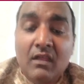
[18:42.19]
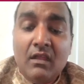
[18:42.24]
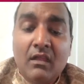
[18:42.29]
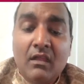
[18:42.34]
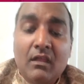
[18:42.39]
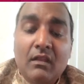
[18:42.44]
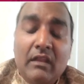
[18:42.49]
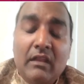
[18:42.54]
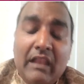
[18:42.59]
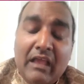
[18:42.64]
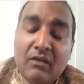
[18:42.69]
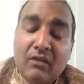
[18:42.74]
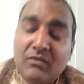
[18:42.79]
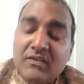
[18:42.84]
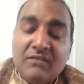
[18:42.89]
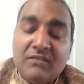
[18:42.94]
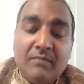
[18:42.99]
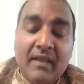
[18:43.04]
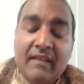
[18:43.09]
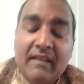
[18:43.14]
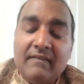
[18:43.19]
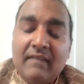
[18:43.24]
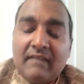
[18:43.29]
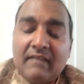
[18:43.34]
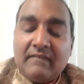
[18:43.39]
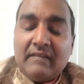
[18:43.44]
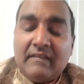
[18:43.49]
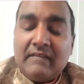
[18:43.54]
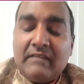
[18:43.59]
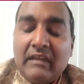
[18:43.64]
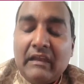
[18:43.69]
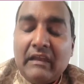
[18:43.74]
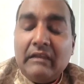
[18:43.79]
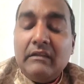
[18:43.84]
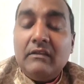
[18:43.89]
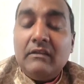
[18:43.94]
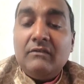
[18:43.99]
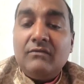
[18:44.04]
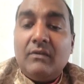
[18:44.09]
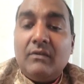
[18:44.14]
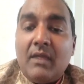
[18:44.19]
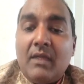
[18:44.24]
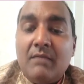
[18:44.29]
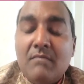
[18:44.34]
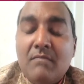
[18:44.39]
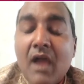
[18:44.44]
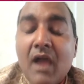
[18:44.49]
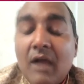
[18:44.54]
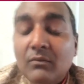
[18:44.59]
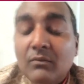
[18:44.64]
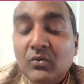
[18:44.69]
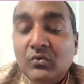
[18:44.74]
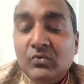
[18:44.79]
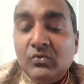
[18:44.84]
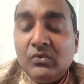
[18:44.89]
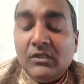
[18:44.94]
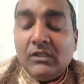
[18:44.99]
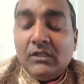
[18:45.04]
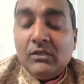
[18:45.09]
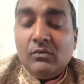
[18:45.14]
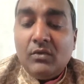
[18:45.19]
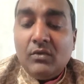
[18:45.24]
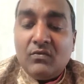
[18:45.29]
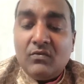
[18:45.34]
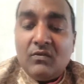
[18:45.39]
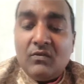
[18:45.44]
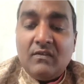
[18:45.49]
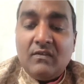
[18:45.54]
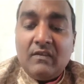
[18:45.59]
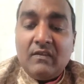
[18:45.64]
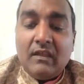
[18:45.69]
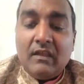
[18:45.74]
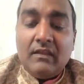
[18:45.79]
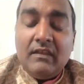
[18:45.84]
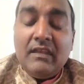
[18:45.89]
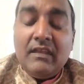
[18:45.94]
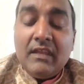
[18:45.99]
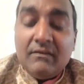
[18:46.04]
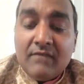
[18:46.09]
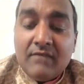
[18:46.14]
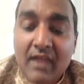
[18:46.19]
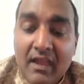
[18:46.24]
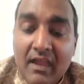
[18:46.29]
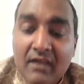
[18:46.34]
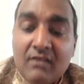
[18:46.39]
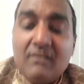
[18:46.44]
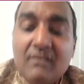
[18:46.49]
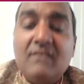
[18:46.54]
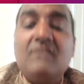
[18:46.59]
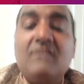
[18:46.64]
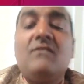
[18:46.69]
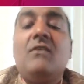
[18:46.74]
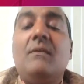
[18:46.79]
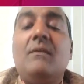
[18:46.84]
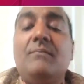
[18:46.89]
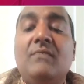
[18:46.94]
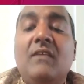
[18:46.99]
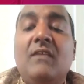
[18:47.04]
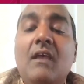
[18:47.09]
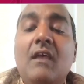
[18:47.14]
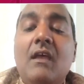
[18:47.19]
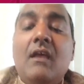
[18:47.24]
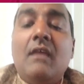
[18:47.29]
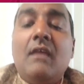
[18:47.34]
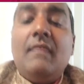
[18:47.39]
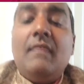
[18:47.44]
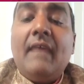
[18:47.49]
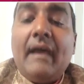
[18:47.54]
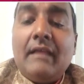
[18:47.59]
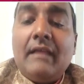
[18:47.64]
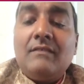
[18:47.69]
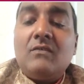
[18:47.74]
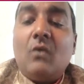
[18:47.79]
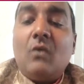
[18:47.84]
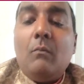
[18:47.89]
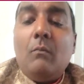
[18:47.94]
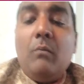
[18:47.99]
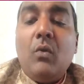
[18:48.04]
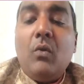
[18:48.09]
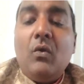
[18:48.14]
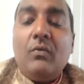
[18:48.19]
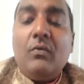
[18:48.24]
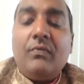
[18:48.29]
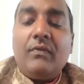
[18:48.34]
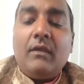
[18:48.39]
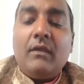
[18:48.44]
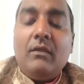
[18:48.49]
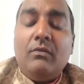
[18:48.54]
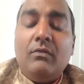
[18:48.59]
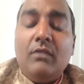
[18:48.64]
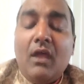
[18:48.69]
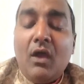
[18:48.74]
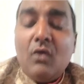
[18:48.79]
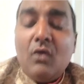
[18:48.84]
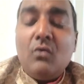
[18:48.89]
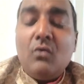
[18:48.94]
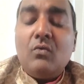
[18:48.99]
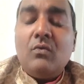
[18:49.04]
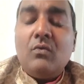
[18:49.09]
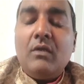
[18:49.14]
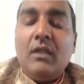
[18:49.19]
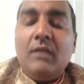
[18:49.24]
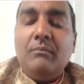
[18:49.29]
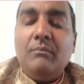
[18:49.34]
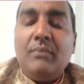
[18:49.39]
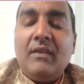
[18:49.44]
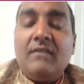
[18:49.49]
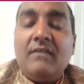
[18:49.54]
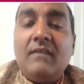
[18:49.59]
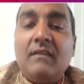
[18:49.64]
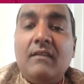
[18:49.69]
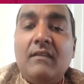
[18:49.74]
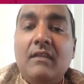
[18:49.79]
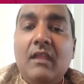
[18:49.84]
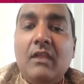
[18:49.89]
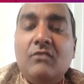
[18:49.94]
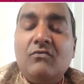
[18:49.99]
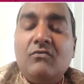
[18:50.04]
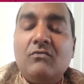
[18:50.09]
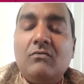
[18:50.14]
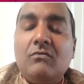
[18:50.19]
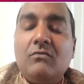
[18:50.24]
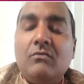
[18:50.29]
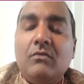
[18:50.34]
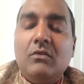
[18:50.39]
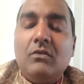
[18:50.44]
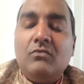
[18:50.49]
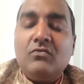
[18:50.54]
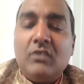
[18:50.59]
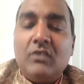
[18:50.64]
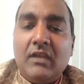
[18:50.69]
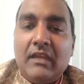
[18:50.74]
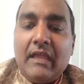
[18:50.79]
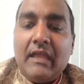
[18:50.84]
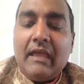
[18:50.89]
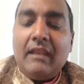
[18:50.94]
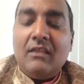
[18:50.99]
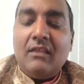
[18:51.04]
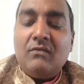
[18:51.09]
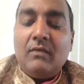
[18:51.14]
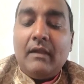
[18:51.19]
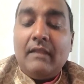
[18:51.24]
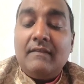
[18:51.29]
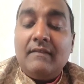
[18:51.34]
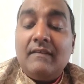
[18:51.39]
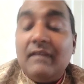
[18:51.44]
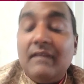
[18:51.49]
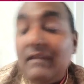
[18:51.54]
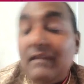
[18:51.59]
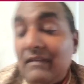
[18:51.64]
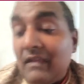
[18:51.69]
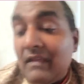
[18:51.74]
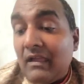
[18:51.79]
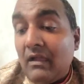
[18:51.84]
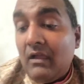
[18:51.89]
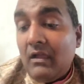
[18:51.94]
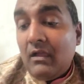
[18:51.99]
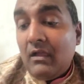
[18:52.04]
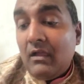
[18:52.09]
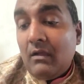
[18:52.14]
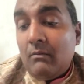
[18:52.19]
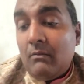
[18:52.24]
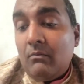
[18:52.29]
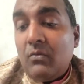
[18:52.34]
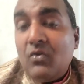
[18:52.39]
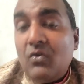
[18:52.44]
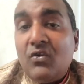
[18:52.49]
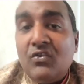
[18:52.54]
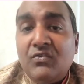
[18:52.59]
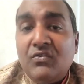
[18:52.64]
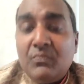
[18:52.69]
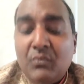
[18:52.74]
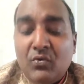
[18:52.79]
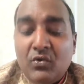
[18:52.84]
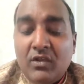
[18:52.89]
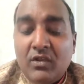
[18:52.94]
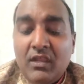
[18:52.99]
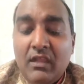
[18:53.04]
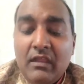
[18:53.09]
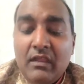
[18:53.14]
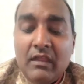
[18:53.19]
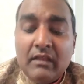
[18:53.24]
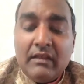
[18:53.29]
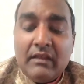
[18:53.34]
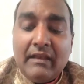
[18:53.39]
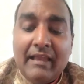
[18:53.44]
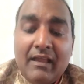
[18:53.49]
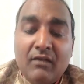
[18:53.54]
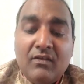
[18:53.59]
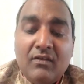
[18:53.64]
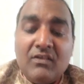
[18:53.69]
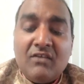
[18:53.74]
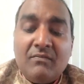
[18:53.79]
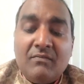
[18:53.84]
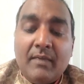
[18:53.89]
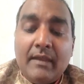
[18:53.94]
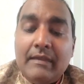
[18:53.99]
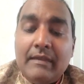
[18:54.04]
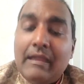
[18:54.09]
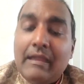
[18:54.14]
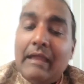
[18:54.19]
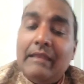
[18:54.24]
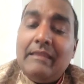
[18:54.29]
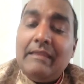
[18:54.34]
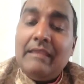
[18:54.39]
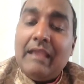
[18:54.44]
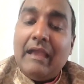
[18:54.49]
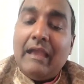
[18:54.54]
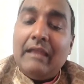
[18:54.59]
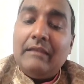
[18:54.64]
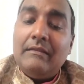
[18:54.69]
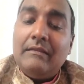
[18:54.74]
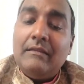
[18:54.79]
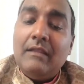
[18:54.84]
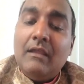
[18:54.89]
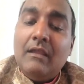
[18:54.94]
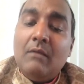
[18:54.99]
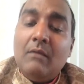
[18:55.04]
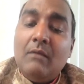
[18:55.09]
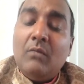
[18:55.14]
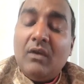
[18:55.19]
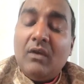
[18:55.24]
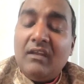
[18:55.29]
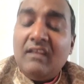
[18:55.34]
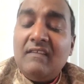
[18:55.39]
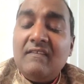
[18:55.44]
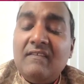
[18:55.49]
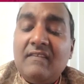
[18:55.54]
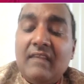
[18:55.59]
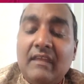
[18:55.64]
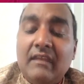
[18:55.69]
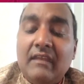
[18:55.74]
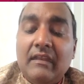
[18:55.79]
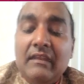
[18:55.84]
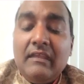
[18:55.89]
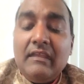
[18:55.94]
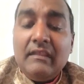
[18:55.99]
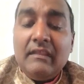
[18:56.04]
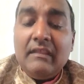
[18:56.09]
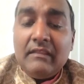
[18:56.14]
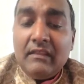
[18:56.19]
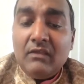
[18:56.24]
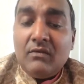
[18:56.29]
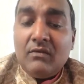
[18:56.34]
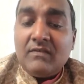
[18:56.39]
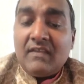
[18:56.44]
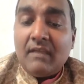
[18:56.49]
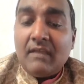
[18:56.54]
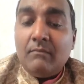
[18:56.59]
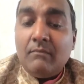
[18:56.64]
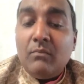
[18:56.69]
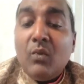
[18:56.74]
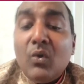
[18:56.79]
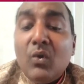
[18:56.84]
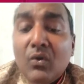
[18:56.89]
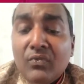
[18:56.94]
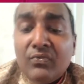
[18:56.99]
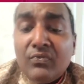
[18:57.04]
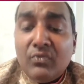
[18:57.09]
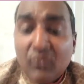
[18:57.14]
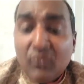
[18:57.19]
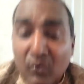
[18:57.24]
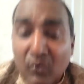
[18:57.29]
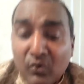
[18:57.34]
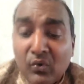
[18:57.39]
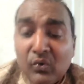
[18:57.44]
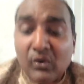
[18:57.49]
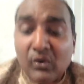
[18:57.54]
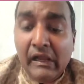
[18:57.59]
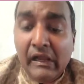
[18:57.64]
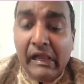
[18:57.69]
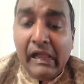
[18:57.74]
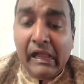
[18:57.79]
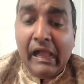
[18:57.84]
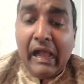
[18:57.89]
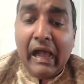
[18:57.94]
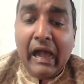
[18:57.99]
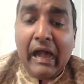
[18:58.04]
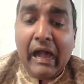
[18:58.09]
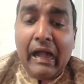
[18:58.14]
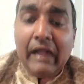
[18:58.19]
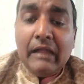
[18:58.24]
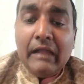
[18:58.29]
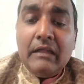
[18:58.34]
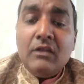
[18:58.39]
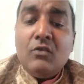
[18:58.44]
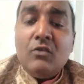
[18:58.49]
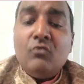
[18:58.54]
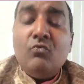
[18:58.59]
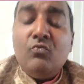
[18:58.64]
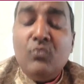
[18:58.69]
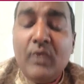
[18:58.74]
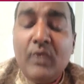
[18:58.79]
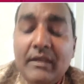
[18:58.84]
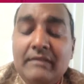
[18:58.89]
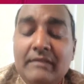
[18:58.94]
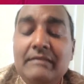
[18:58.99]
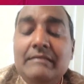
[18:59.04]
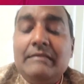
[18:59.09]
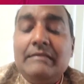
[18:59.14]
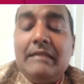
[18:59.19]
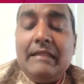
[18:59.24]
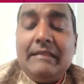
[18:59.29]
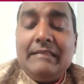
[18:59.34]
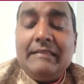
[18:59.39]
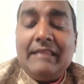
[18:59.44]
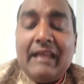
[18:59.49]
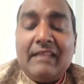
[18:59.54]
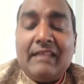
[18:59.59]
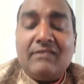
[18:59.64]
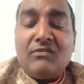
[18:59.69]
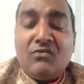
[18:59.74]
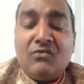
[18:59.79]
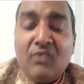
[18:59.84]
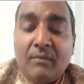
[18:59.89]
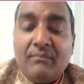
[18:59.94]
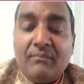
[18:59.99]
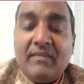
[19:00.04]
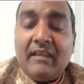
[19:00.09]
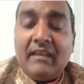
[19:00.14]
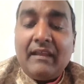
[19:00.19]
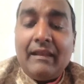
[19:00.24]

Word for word: the language of my ancestors that I learned from my mamu, which was uh, the Devanagari script that both now in present day Trinidad as well as in India, Bhojpuri, the language of my nani, and modern standard Hindi, which I both know, are written in that script that I